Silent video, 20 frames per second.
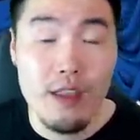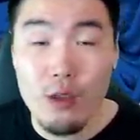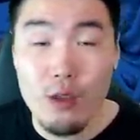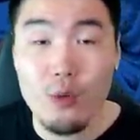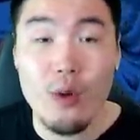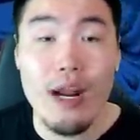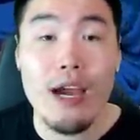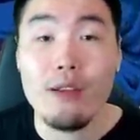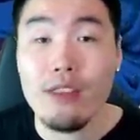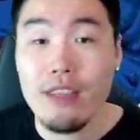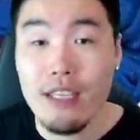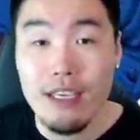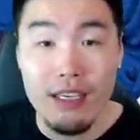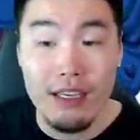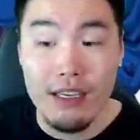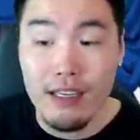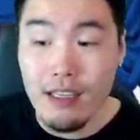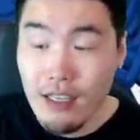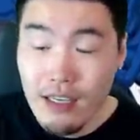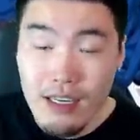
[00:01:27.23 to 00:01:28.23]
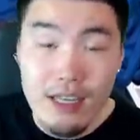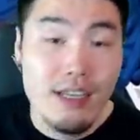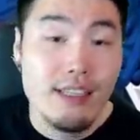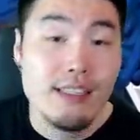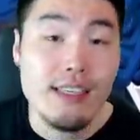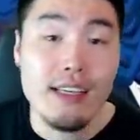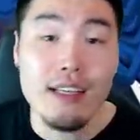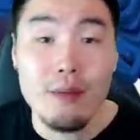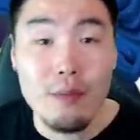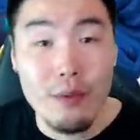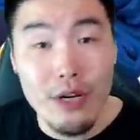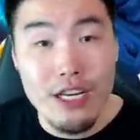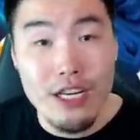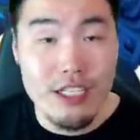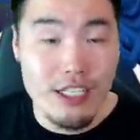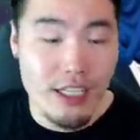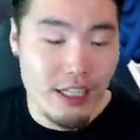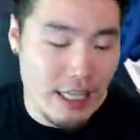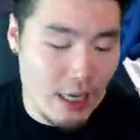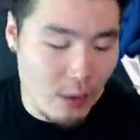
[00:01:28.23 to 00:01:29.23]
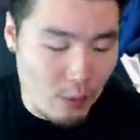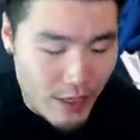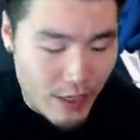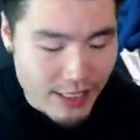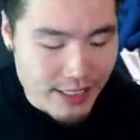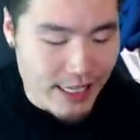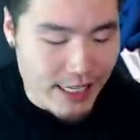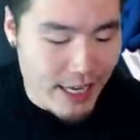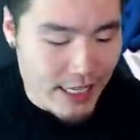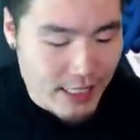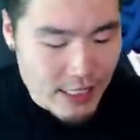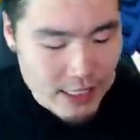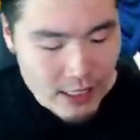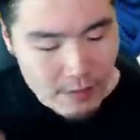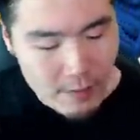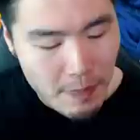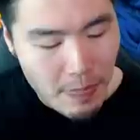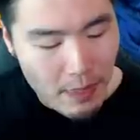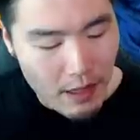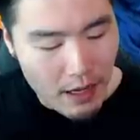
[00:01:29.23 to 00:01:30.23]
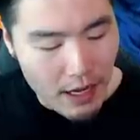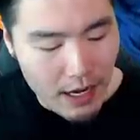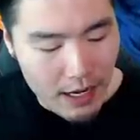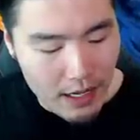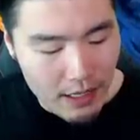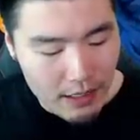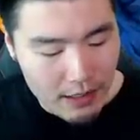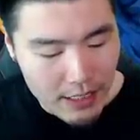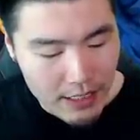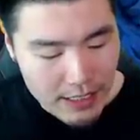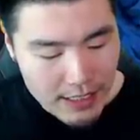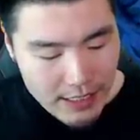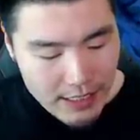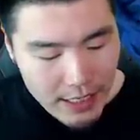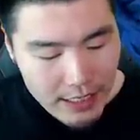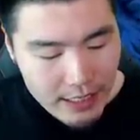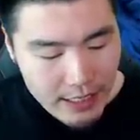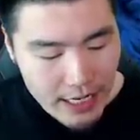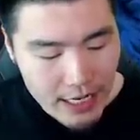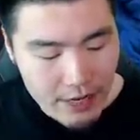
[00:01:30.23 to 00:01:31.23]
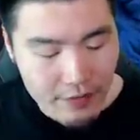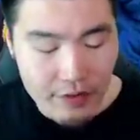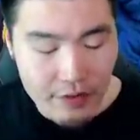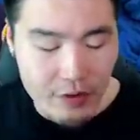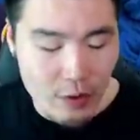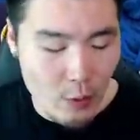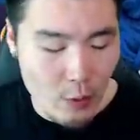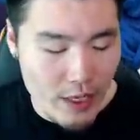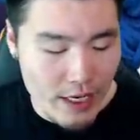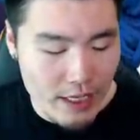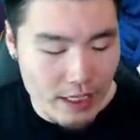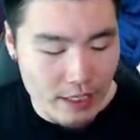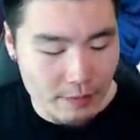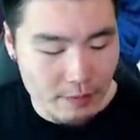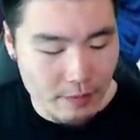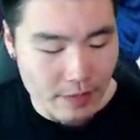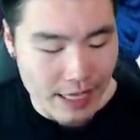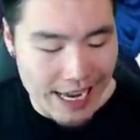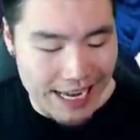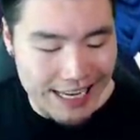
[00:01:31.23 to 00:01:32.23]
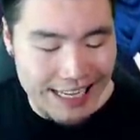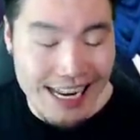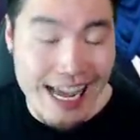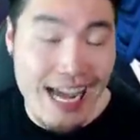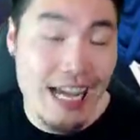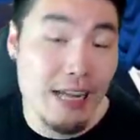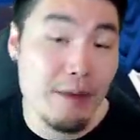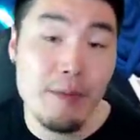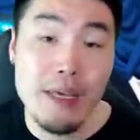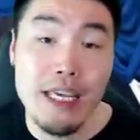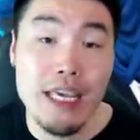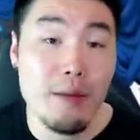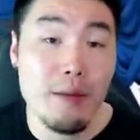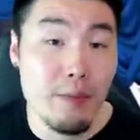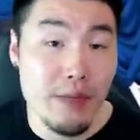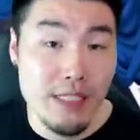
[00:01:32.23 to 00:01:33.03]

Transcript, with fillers: Throughout the celebration, it resets on the Sunday of every week at 9 p.m.